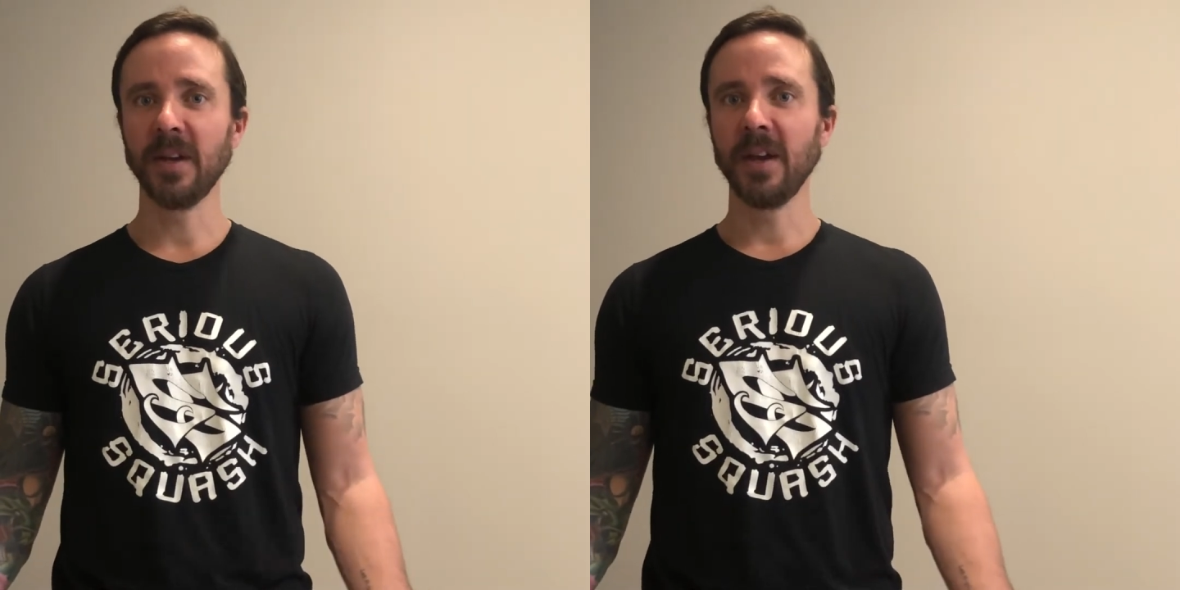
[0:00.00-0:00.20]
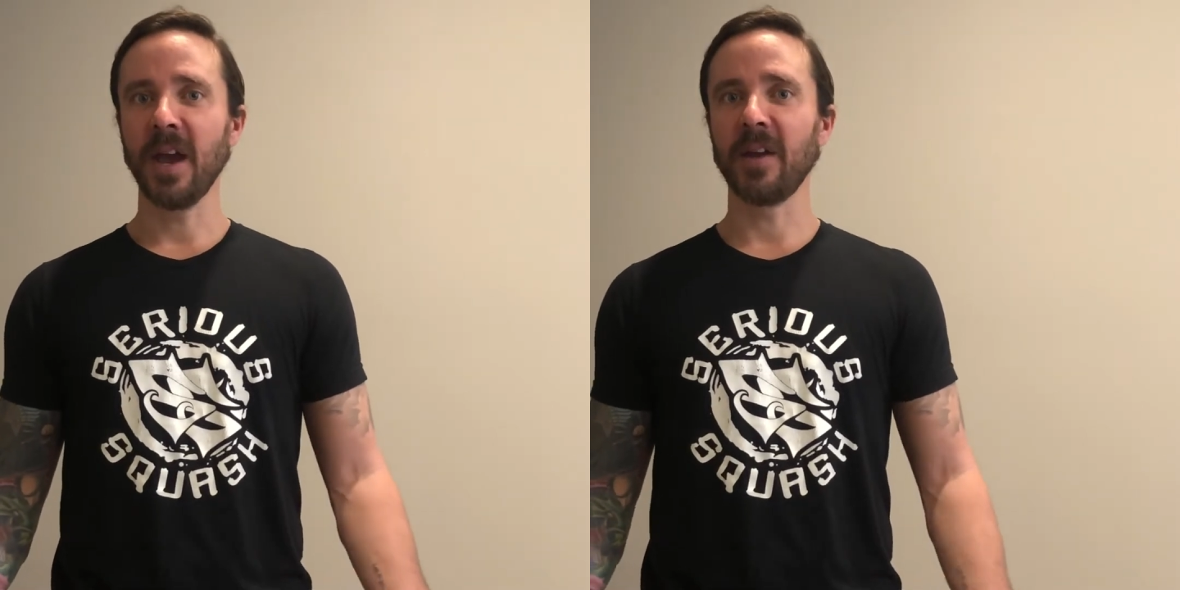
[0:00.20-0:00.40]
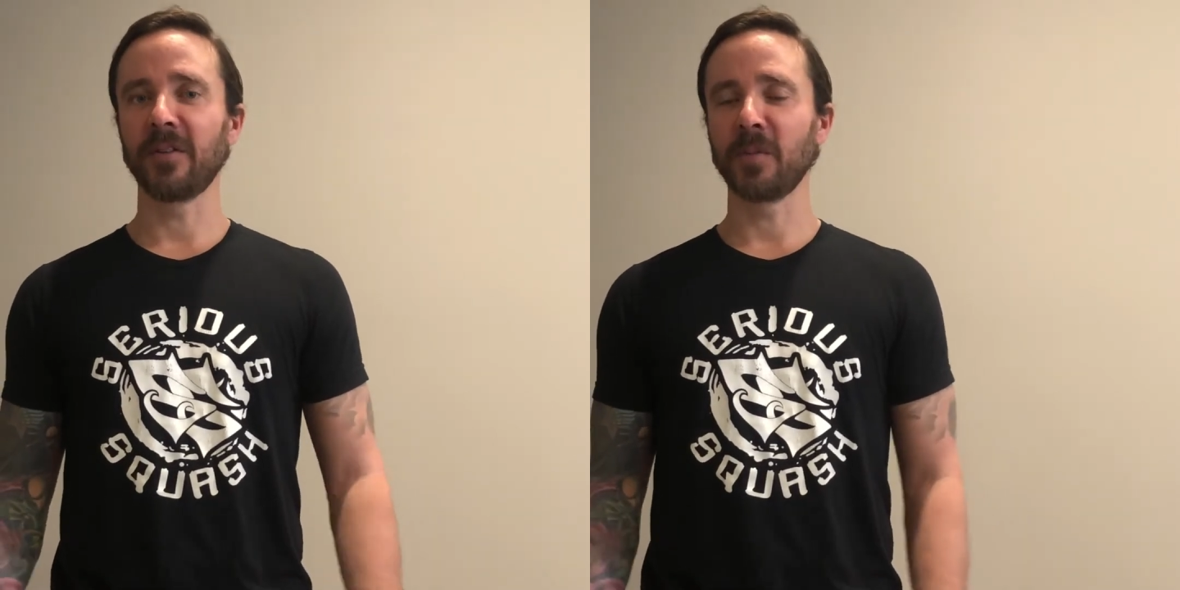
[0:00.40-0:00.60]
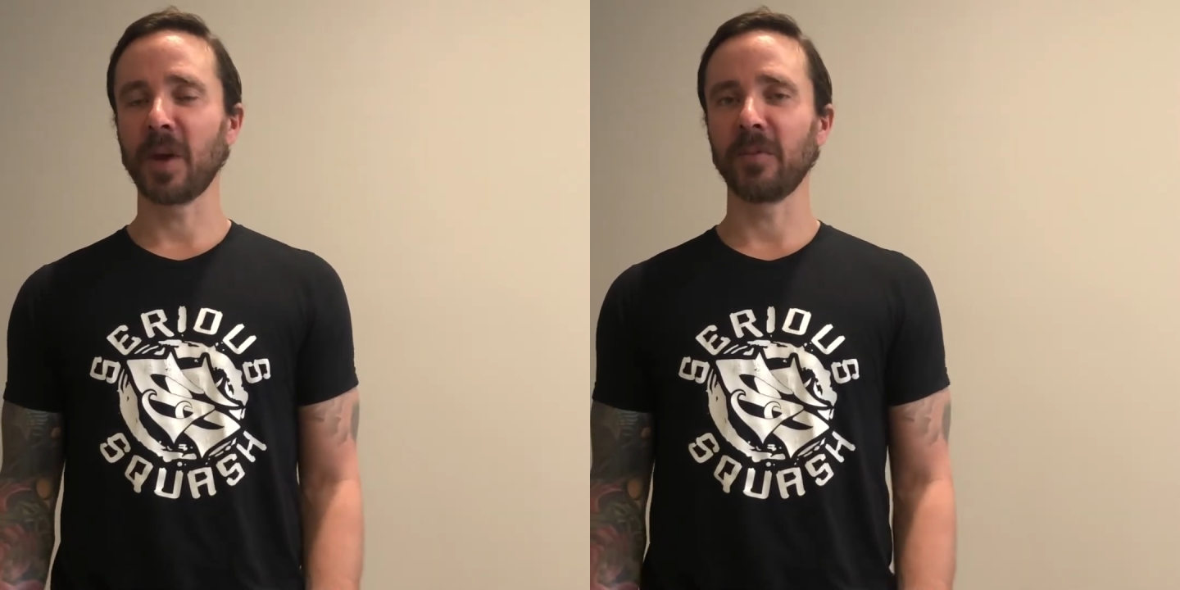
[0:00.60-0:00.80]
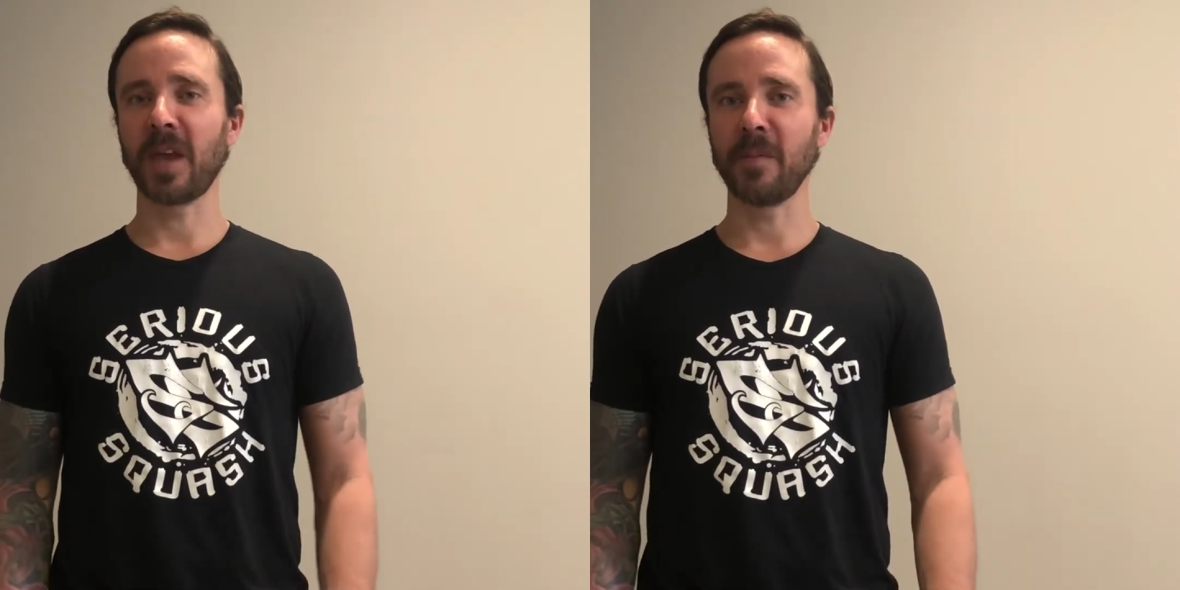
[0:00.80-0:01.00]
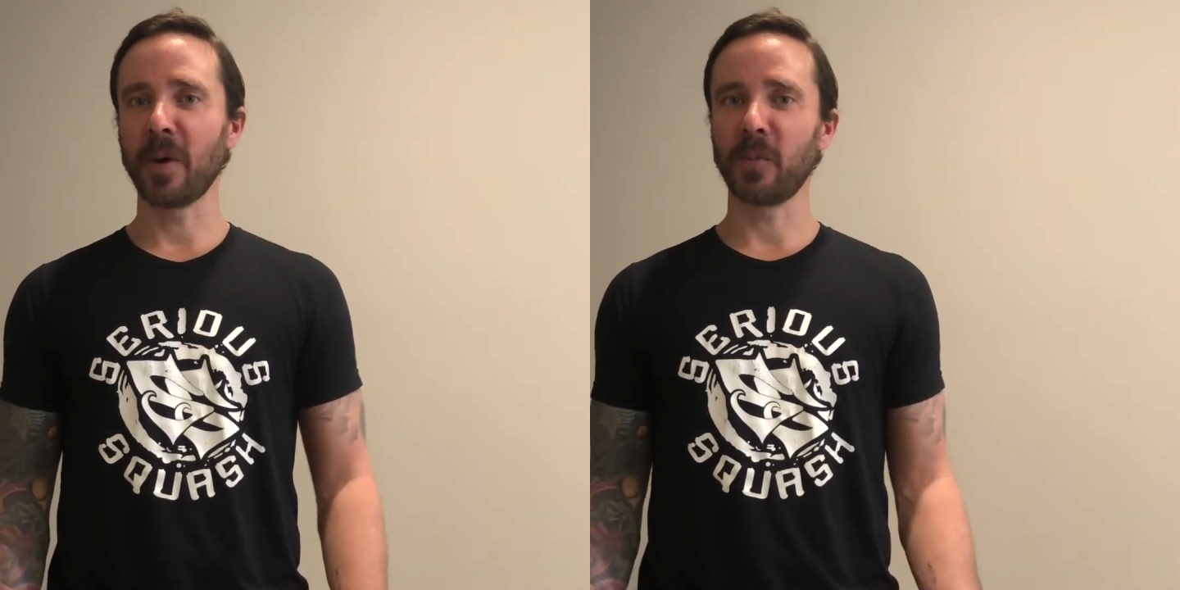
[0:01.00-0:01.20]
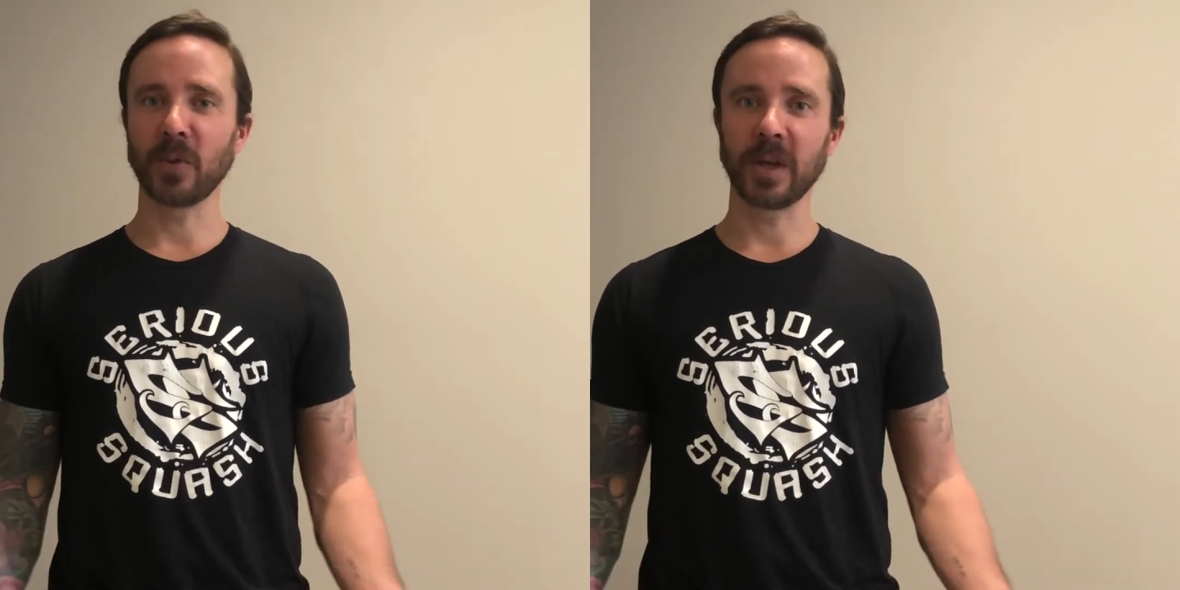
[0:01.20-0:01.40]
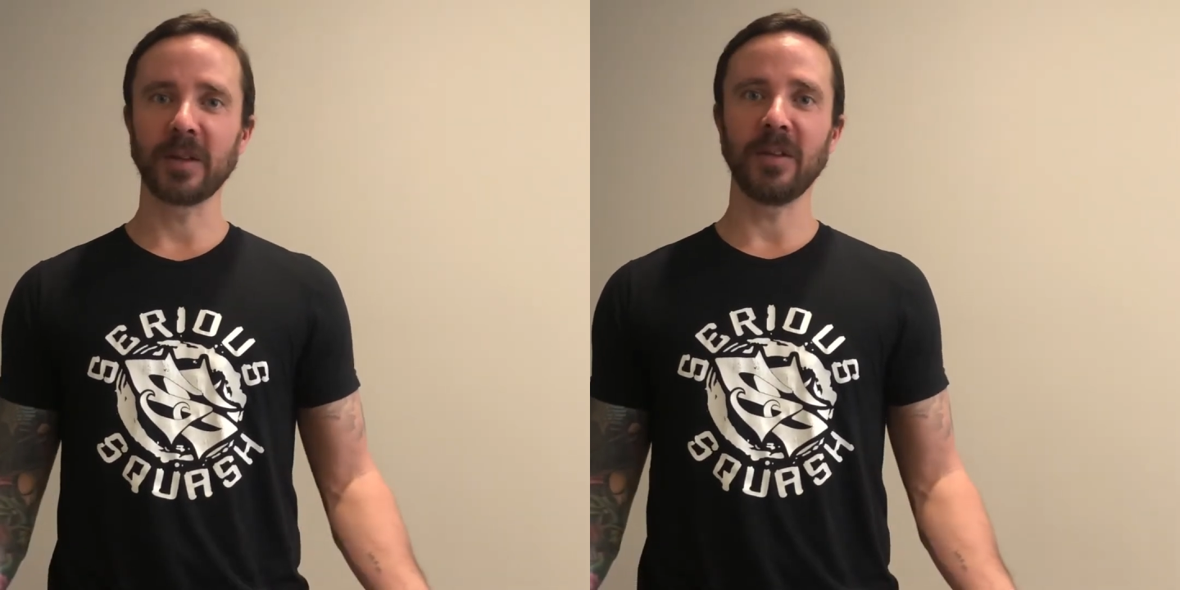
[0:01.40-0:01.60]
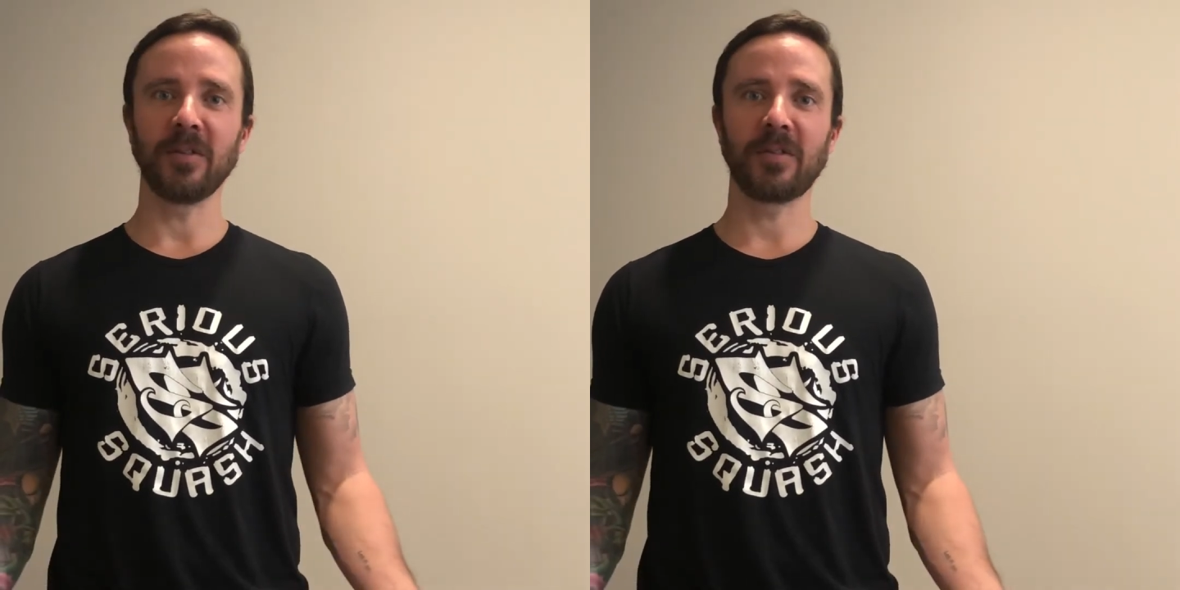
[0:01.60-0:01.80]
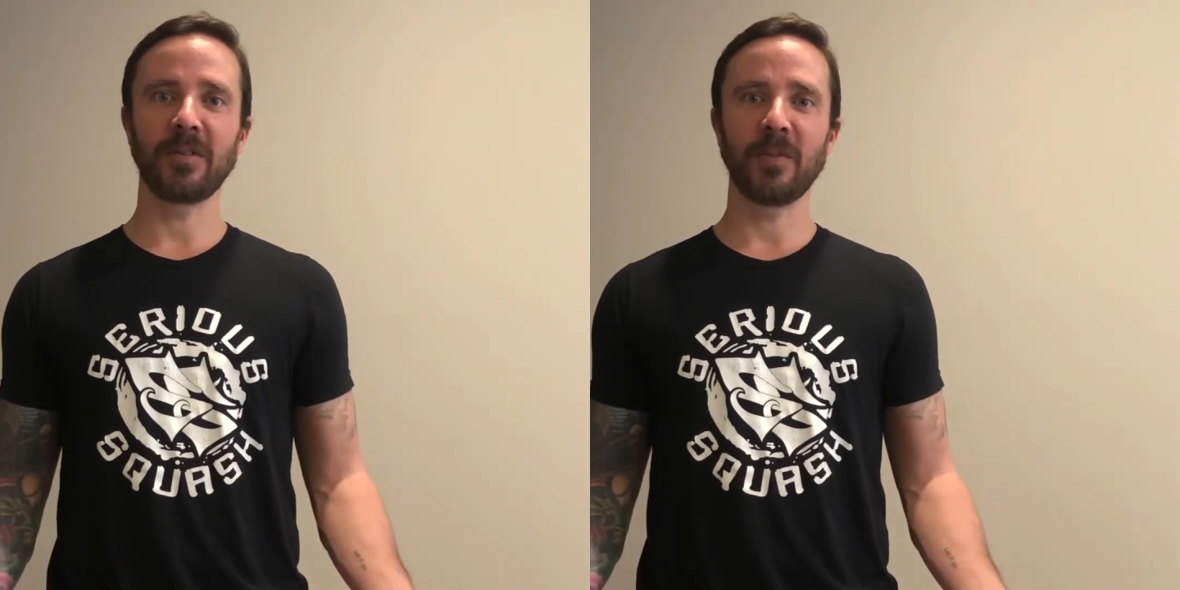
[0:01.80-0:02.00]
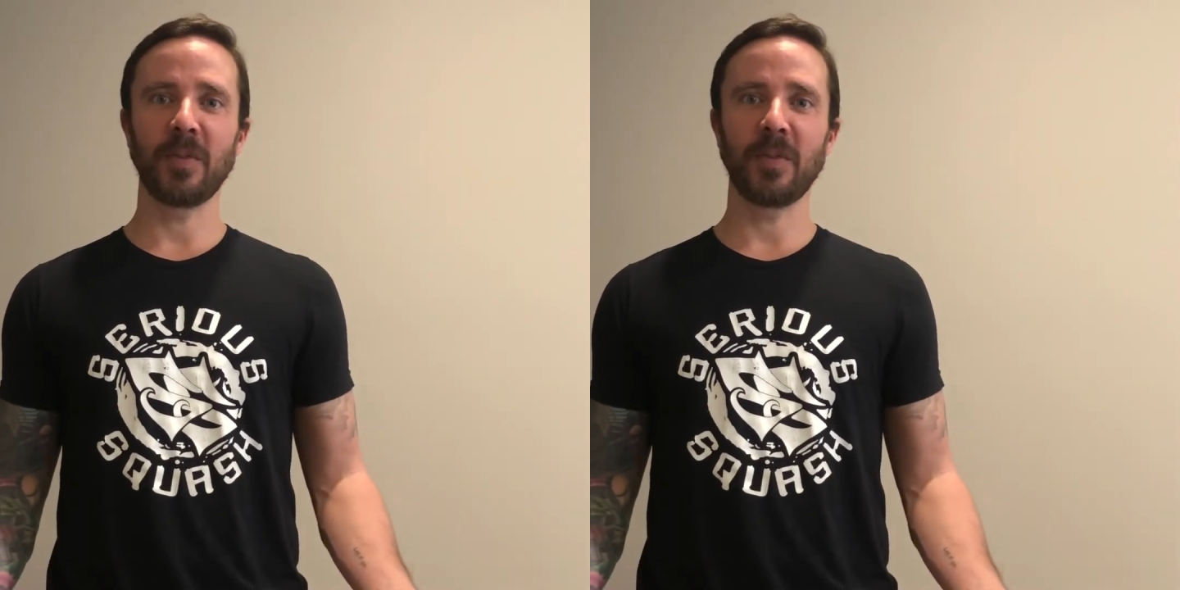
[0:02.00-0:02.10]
and sometimes came up with these